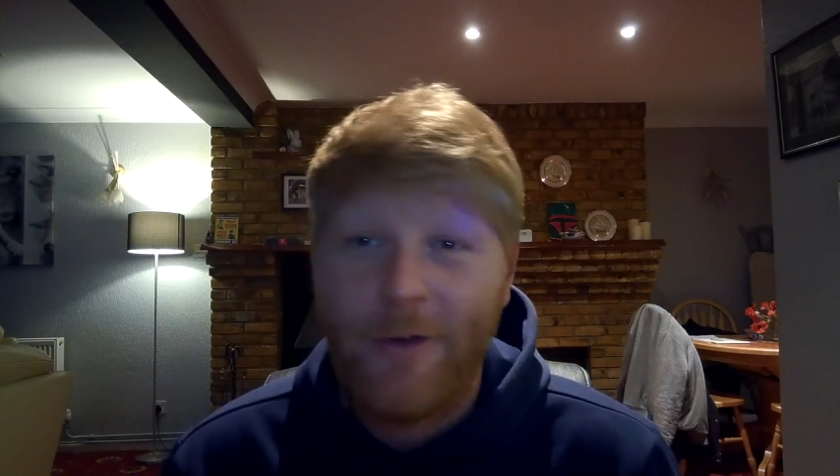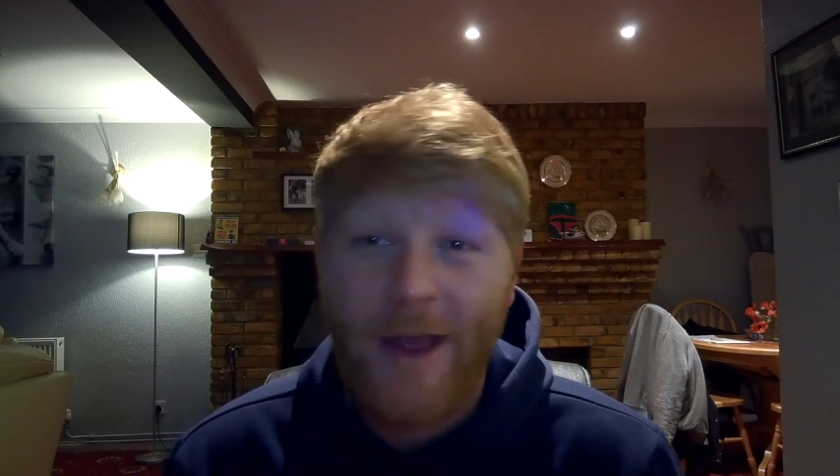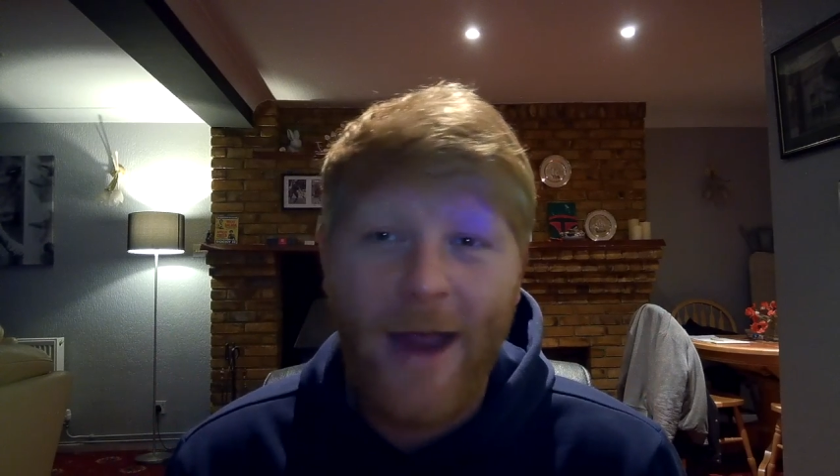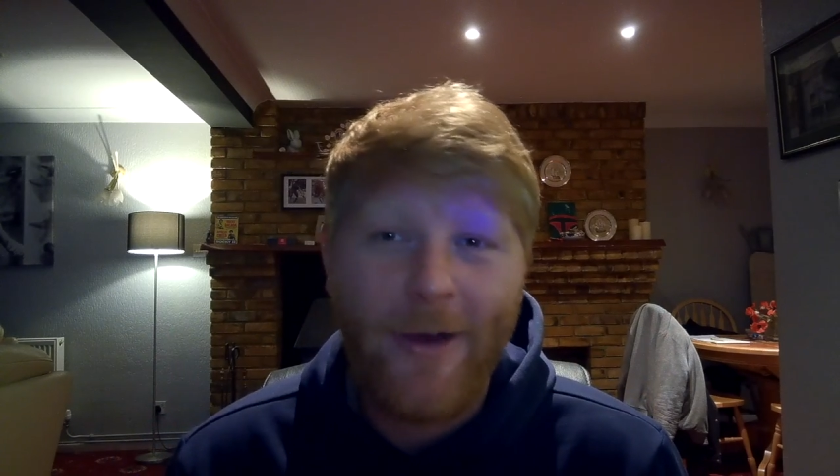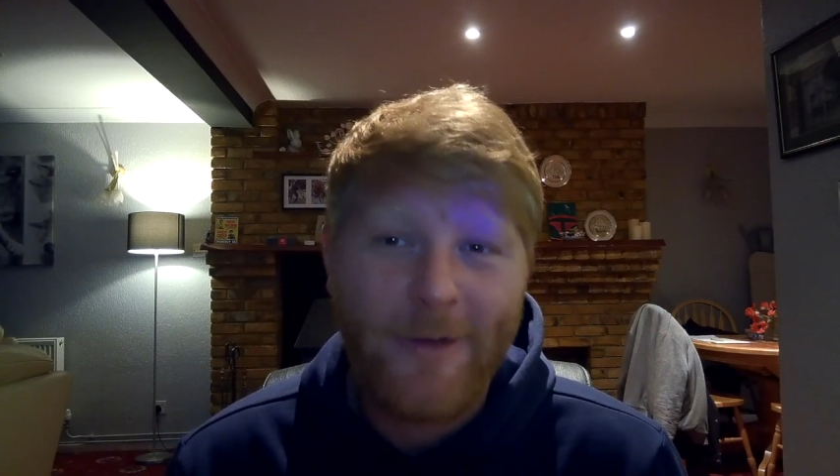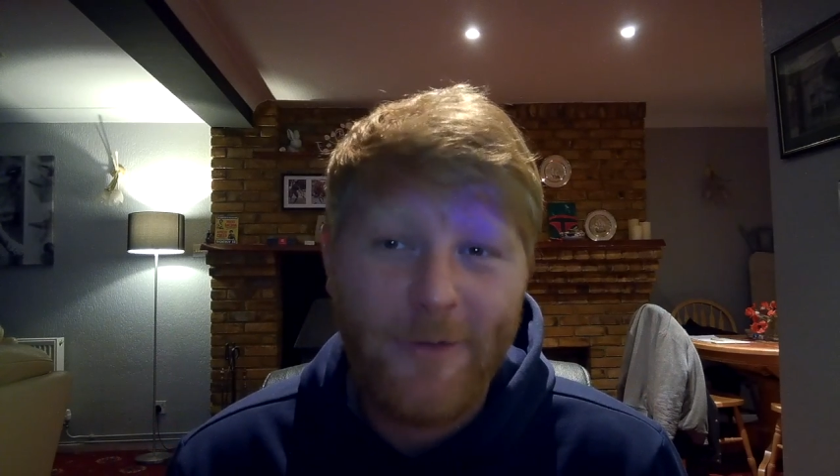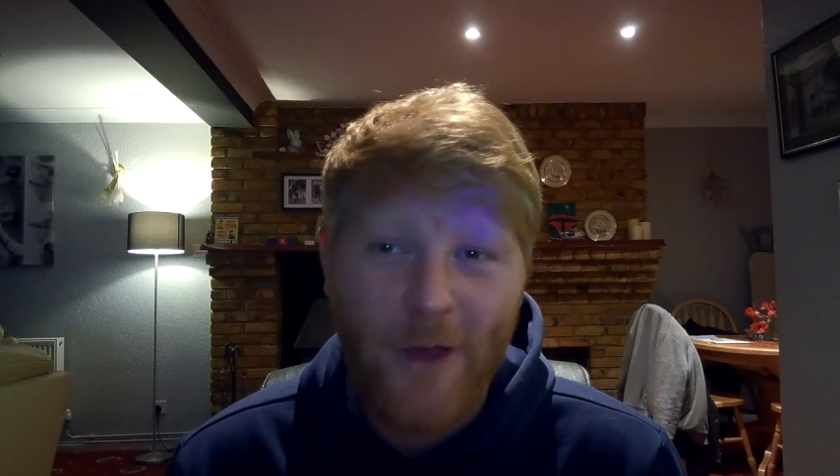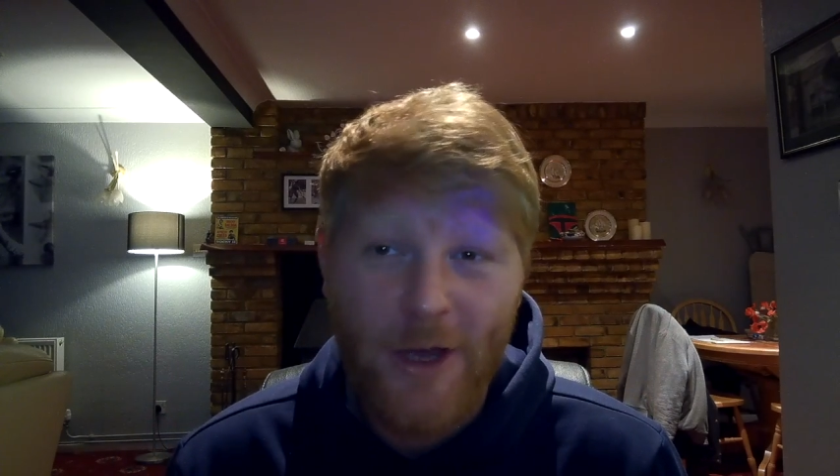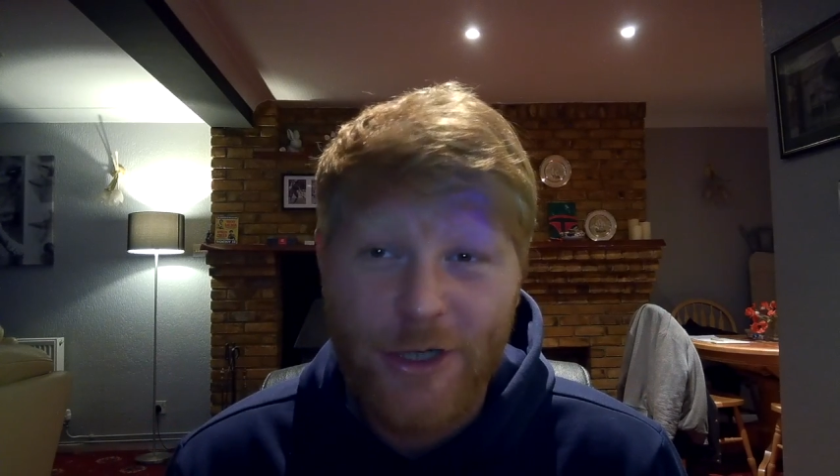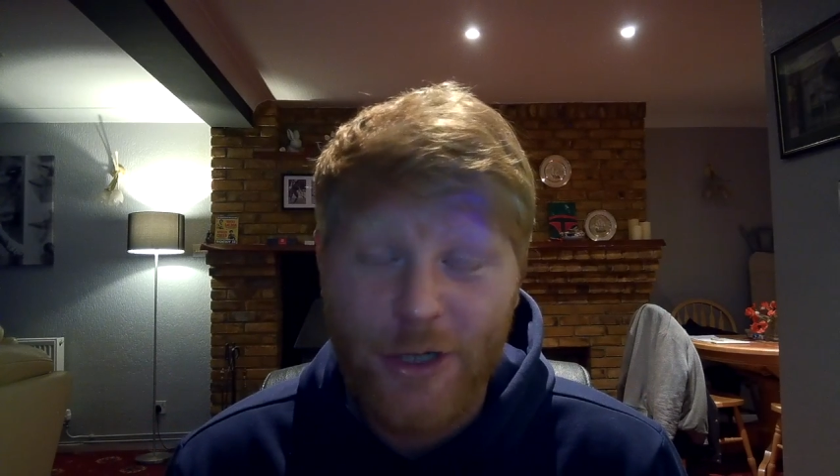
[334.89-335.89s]
character
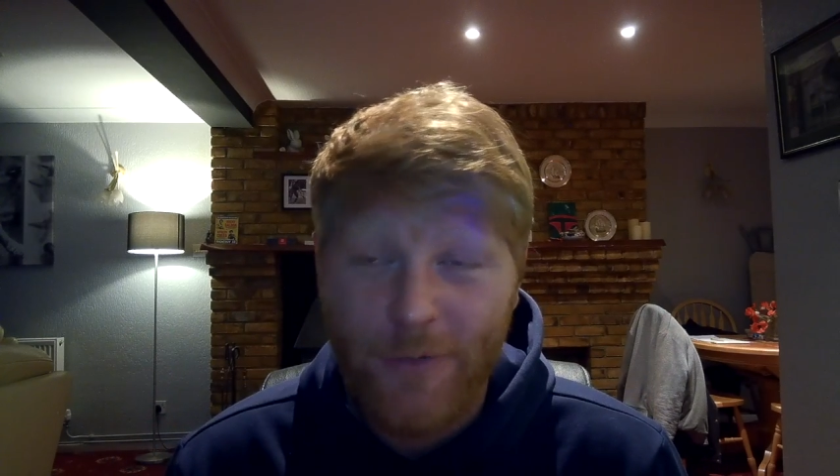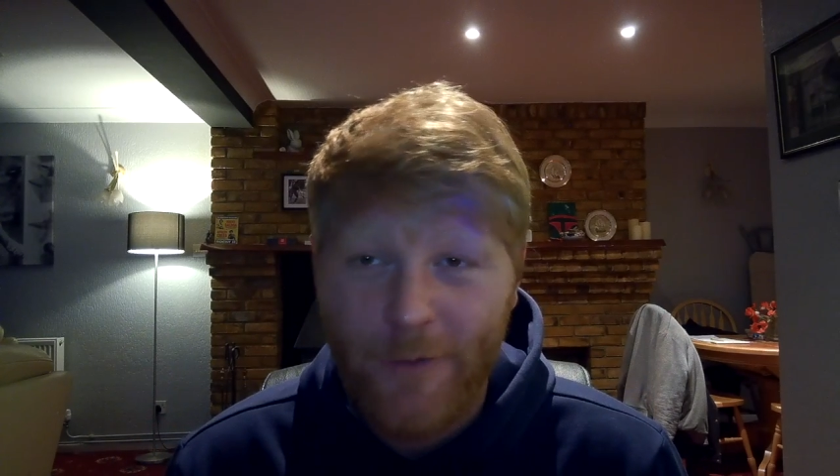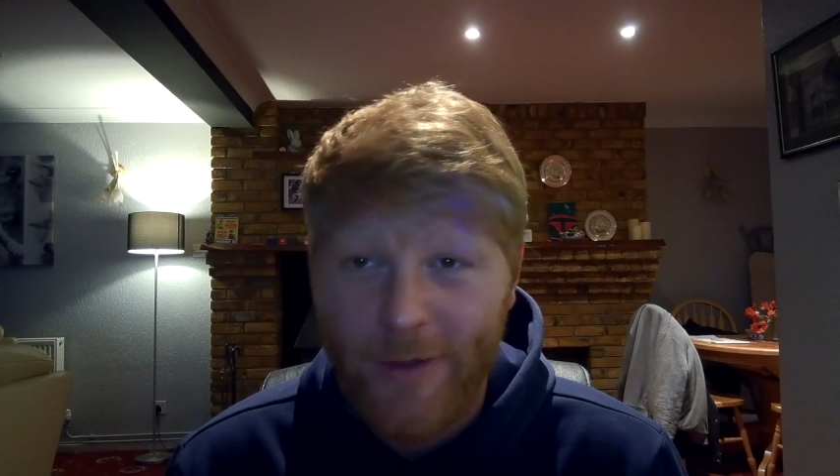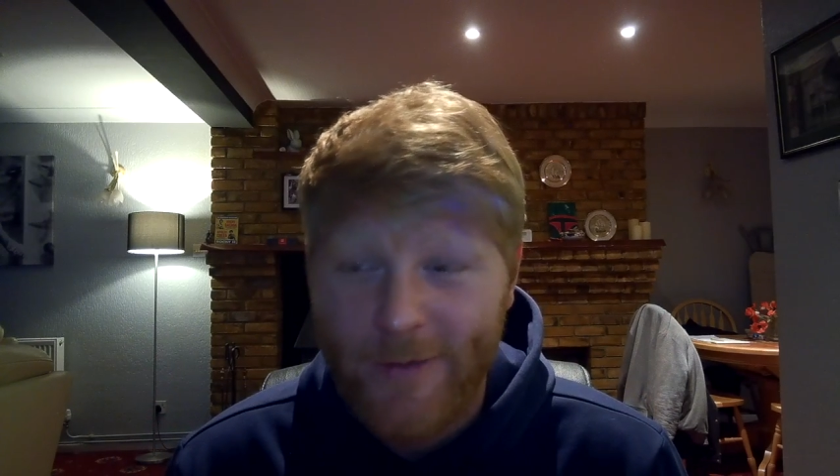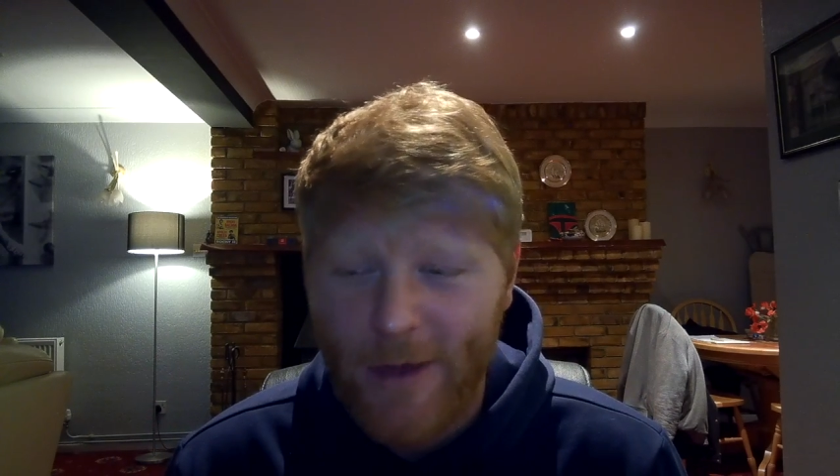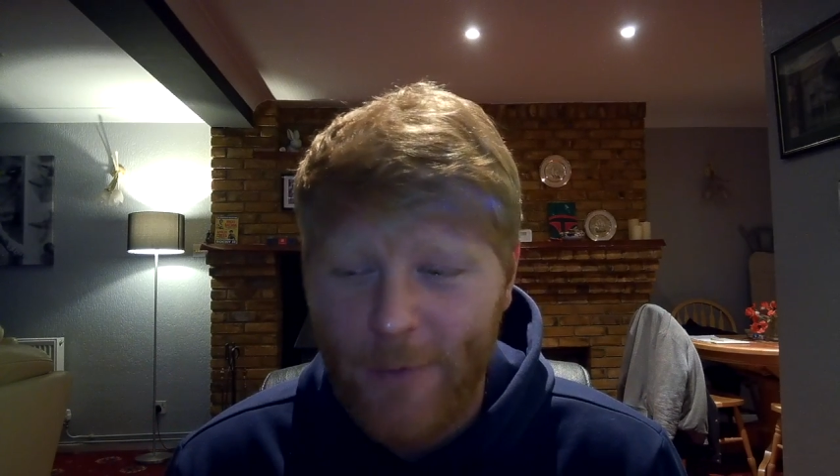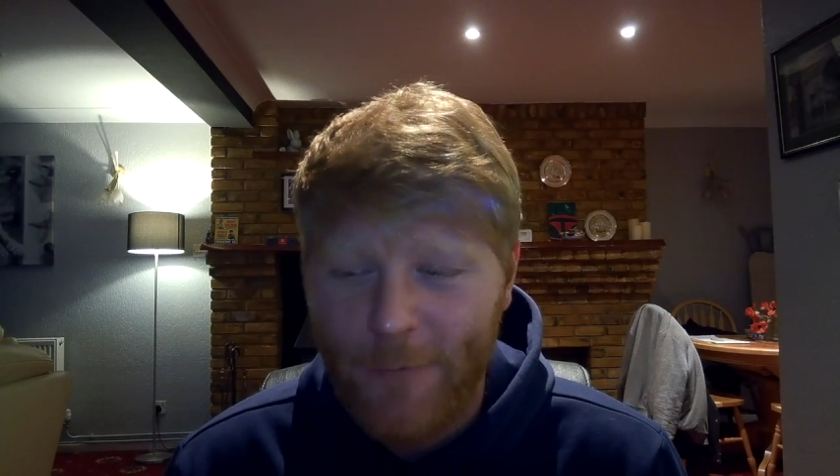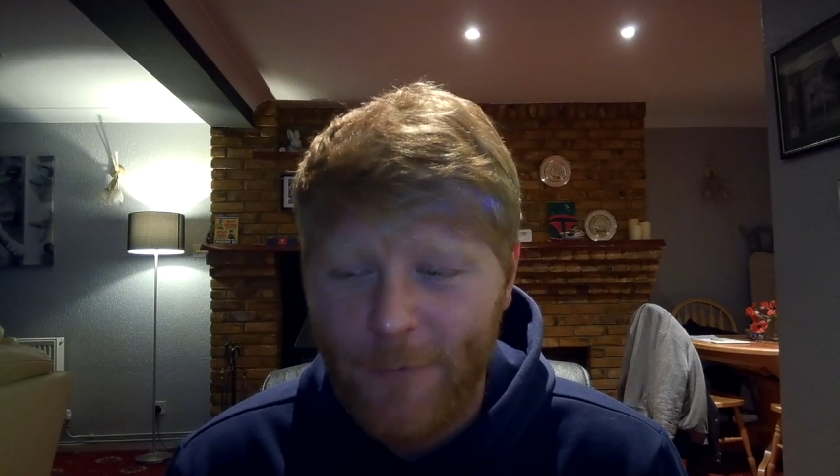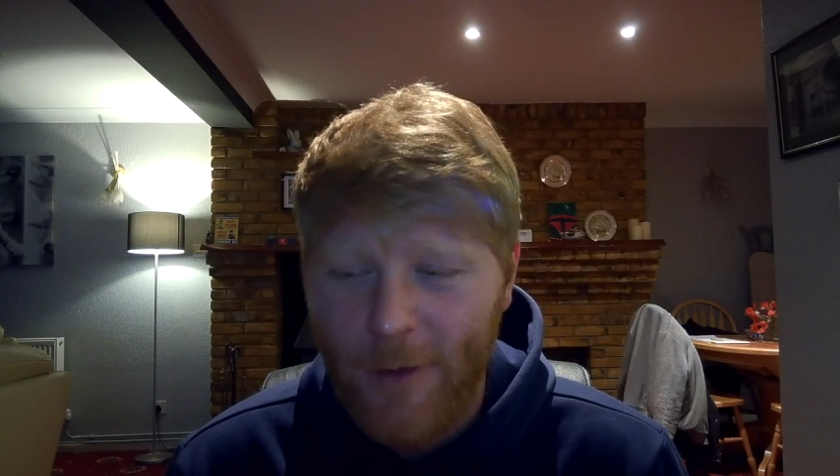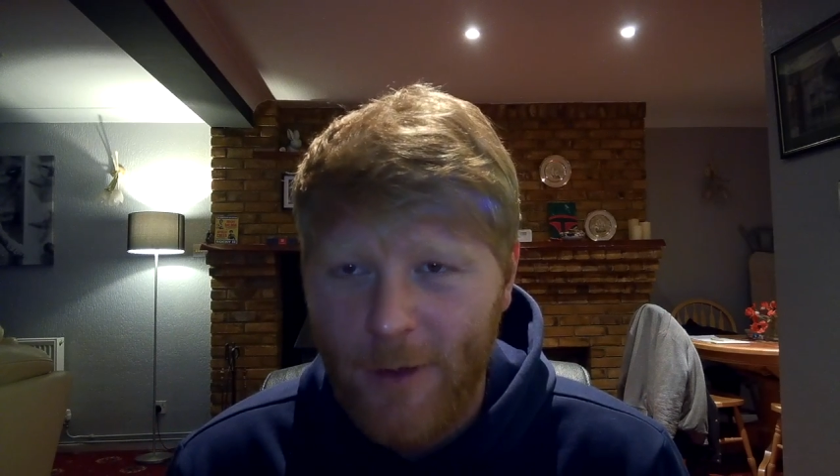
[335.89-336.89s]
version of herself.